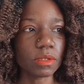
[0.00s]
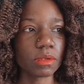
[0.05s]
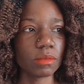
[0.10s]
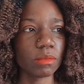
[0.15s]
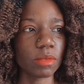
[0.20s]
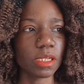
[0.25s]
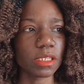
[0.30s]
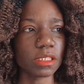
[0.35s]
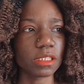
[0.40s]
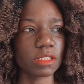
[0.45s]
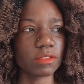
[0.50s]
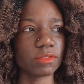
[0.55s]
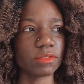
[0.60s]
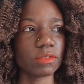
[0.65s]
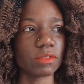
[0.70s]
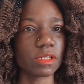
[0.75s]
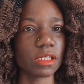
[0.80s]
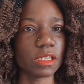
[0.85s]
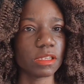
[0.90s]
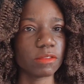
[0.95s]
But if you
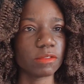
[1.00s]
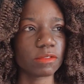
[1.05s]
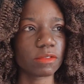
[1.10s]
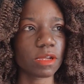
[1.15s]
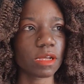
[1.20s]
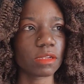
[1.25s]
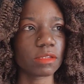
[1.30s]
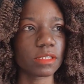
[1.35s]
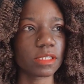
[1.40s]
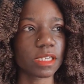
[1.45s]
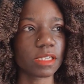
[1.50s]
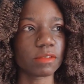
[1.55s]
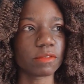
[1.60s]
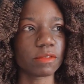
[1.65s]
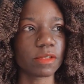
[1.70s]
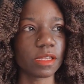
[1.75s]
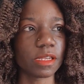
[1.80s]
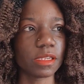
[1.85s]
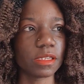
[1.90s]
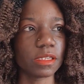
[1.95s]
live outside
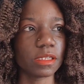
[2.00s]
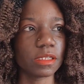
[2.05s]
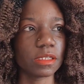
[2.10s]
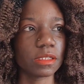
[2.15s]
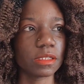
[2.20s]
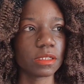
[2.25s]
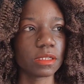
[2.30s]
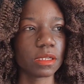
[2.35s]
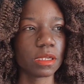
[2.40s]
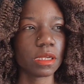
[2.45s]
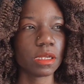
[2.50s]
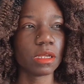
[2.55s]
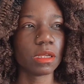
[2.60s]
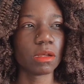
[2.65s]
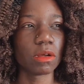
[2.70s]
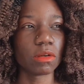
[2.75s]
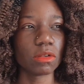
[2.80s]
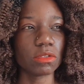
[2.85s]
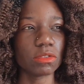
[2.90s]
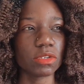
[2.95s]
Vienna,
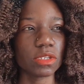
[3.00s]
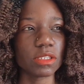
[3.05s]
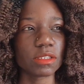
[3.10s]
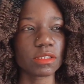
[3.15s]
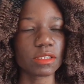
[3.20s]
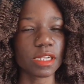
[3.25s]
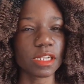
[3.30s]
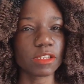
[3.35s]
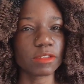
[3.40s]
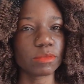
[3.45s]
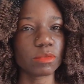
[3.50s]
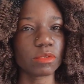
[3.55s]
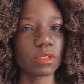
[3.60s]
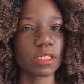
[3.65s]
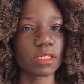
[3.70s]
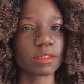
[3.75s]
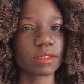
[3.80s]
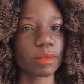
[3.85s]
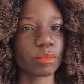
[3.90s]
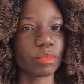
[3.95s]
also in Salzburg,
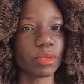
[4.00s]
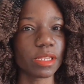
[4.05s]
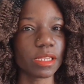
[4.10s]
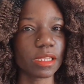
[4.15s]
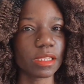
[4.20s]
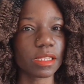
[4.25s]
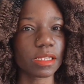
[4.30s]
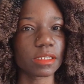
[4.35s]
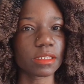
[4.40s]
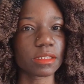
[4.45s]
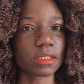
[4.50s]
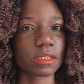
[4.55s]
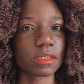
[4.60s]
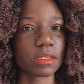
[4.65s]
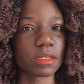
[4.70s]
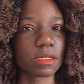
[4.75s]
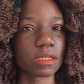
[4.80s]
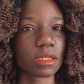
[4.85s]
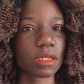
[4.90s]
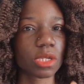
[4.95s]
there's a Billa that
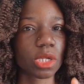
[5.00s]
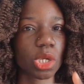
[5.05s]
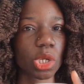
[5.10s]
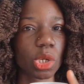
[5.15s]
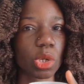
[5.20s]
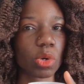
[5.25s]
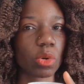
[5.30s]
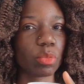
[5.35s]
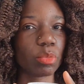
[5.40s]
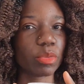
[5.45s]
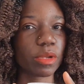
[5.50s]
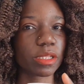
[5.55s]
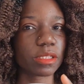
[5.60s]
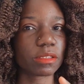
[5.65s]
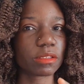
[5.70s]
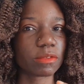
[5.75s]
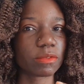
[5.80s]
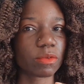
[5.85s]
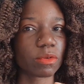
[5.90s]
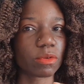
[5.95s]

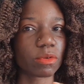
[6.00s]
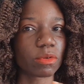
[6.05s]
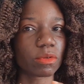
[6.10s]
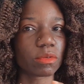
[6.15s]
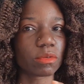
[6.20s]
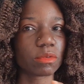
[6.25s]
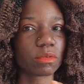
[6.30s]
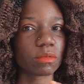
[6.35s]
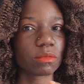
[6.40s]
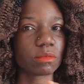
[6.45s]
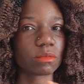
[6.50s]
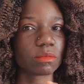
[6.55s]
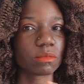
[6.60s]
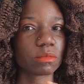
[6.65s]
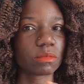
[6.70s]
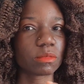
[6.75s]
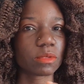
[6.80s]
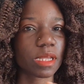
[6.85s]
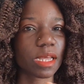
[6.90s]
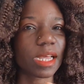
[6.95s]
opens for
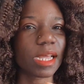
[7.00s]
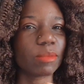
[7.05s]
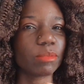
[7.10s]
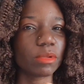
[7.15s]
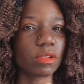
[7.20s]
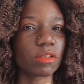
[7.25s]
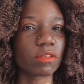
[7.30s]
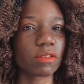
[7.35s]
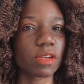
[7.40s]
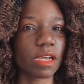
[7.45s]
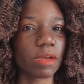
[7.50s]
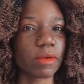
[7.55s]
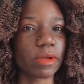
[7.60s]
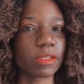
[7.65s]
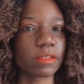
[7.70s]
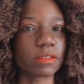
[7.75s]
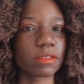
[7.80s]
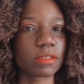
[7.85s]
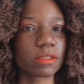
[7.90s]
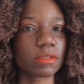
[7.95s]
a couple of
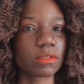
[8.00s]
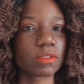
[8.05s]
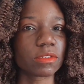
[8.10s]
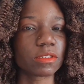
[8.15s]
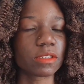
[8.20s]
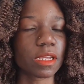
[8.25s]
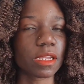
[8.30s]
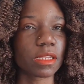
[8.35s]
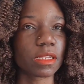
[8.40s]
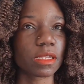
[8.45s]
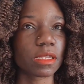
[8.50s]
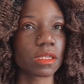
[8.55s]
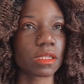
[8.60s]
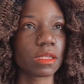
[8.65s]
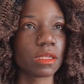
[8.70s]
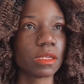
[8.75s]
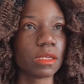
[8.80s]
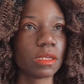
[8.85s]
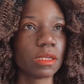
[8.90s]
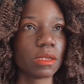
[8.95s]
hours on Sunday.
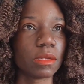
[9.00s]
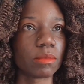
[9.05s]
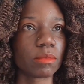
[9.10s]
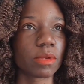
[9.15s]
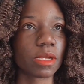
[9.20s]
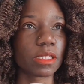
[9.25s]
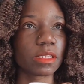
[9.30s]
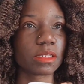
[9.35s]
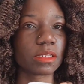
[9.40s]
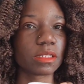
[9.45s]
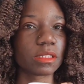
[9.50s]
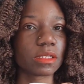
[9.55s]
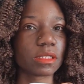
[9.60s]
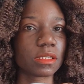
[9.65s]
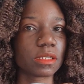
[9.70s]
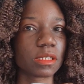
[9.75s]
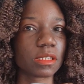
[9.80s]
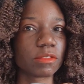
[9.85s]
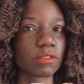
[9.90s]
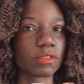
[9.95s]
But
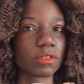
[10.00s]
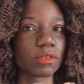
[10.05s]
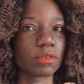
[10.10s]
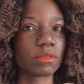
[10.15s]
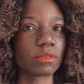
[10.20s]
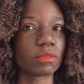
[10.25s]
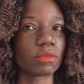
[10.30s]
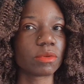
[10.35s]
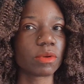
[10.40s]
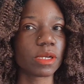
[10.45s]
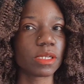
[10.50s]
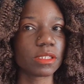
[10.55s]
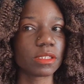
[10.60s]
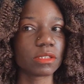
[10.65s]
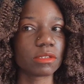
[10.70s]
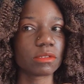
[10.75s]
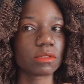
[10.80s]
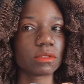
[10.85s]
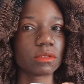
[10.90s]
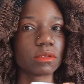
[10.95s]
if you want
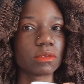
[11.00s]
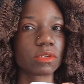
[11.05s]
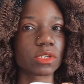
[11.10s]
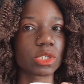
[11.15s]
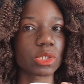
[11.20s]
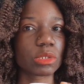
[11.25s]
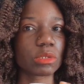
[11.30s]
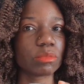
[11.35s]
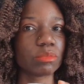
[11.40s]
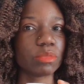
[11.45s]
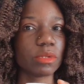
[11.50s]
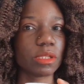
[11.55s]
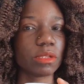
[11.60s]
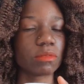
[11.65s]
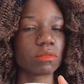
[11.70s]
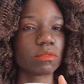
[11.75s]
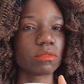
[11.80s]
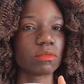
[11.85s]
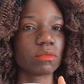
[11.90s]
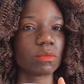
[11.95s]
to do your shopping,
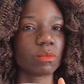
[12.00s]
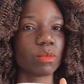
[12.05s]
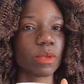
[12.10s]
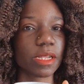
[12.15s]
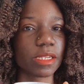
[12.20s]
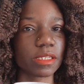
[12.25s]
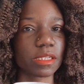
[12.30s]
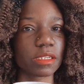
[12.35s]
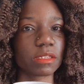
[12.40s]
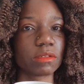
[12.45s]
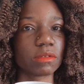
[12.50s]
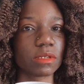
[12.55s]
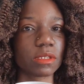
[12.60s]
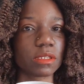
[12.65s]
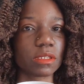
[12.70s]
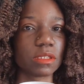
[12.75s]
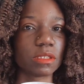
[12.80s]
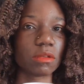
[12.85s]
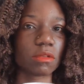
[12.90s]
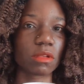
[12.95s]
you better do
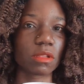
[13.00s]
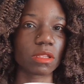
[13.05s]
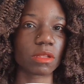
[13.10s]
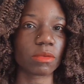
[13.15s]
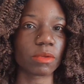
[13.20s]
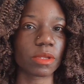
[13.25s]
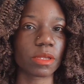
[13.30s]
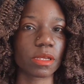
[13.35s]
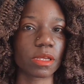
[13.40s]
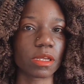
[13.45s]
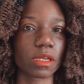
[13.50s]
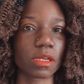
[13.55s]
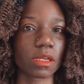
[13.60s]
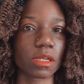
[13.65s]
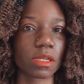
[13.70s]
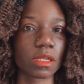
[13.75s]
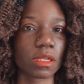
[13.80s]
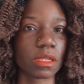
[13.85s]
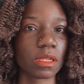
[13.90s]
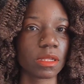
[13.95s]
it during the week.
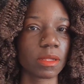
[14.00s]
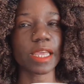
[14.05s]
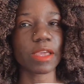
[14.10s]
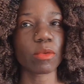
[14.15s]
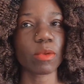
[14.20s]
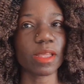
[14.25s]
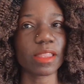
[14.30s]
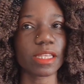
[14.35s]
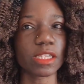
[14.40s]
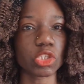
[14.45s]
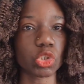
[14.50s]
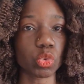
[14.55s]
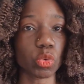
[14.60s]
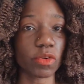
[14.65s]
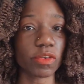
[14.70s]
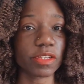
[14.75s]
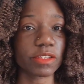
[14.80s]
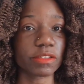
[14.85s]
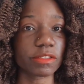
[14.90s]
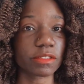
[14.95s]
Like where the
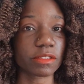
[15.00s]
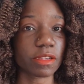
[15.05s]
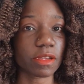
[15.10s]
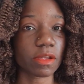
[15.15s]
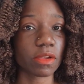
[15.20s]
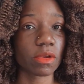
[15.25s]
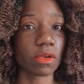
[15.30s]
tourists